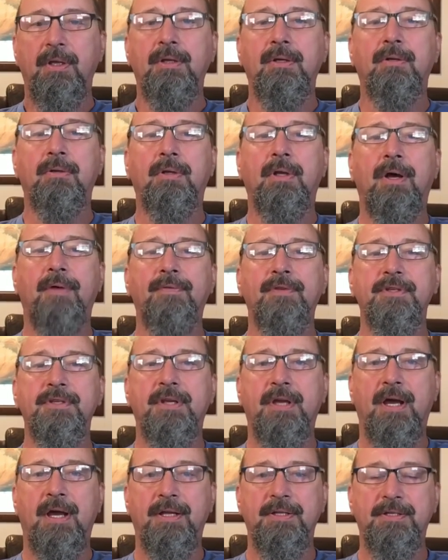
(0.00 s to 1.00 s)
You'll love this
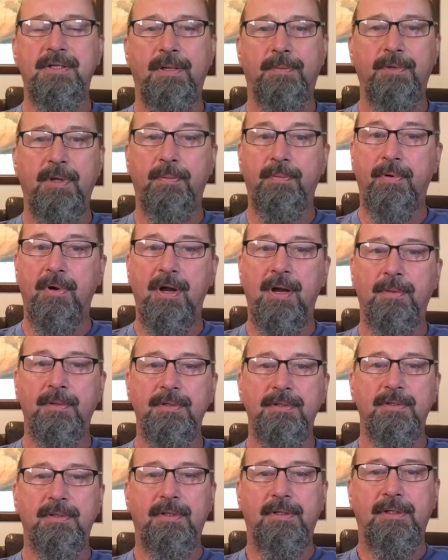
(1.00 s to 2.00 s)
concept, I
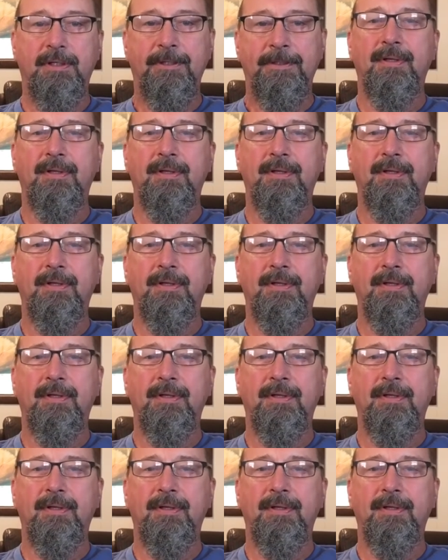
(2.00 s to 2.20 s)
promise.